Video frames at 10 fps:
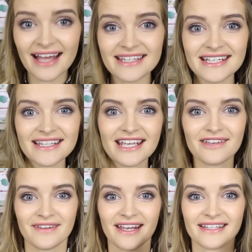And in the
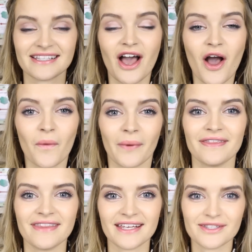evenings,
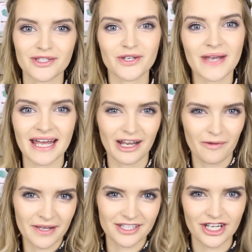when things do get a
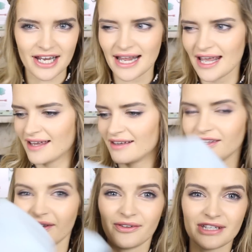little bit
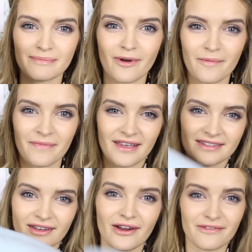chilly, you can just pop
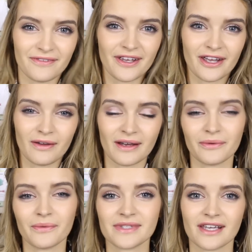this over you,
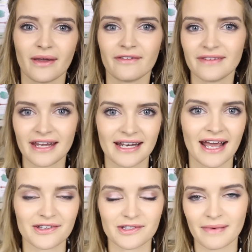and also if you need an
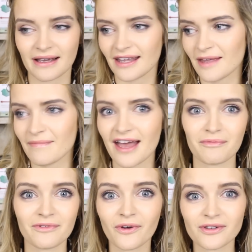extra blanket in
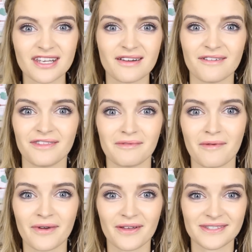bed, we've got two of them
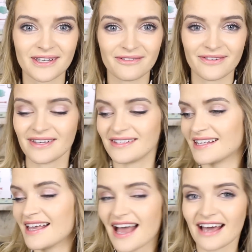on both sofas,
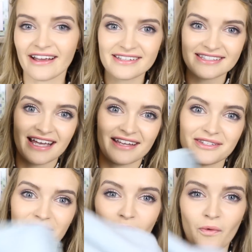and I just
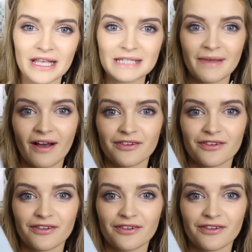tend to always be